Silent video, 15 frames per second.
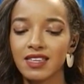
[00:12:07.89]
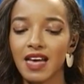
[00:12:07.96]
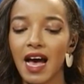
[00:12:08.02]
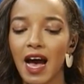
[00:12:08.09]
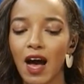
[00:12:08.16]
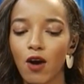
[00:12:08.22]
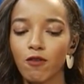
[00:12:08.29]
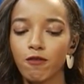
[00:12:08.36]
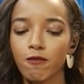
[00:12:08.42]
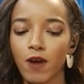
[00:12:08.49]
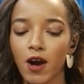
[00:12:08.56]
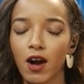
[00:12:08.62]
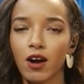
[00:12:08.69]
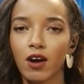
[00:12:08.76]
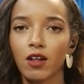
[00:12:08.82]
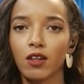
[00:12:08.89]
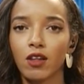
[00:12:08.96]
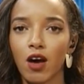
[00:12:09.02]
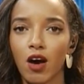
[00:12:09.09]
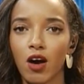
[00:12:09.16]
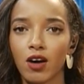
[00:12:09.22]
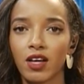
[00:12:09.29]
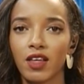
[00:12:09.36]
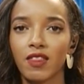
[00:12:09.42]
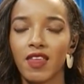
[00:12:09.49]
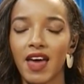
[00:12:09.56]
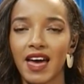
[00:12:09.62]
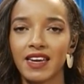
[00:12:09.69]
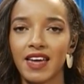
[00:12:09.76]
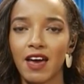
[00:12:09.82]
how far along
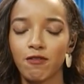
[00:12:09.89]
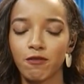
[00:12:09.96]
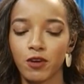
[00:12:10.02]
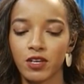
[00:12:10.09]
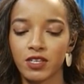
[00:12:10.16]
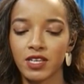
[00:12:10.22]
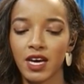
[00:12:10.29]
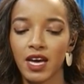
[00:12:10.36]
that effort